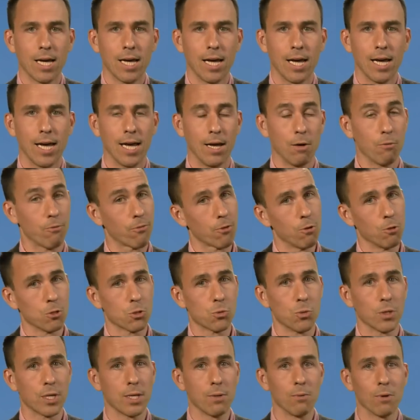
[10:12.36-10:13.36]
Uh, of
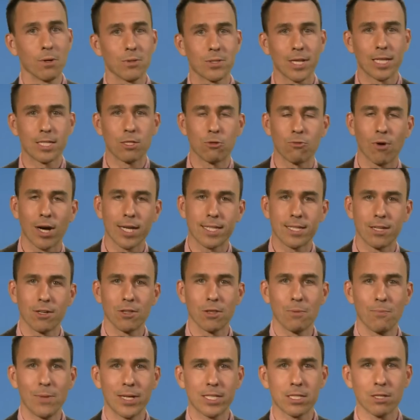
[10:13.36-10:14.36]
course, we'll keep you updated right here at
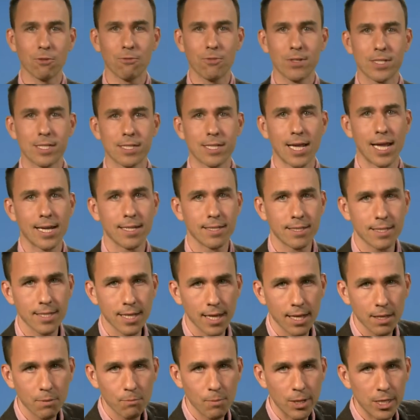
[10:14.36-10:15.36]
the Met Office and
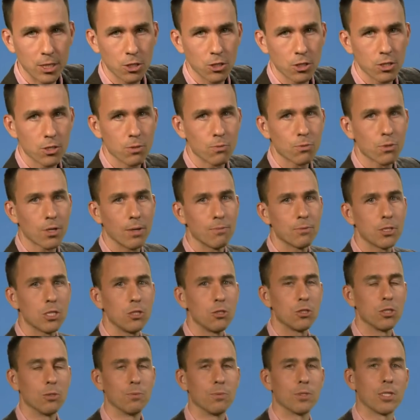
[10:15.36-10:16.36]
uh, make sure you subscribe to
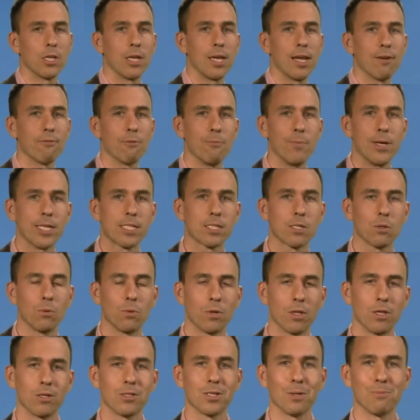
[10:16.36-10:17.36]
YouTube so you never miss
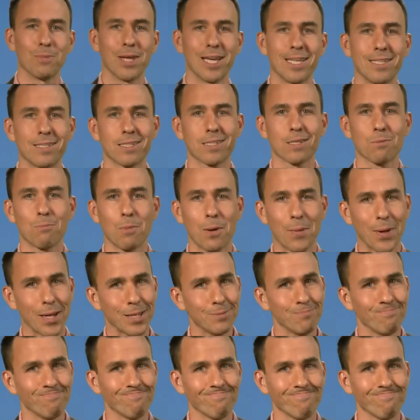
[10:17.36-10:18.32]
one of those updates. Bye bye.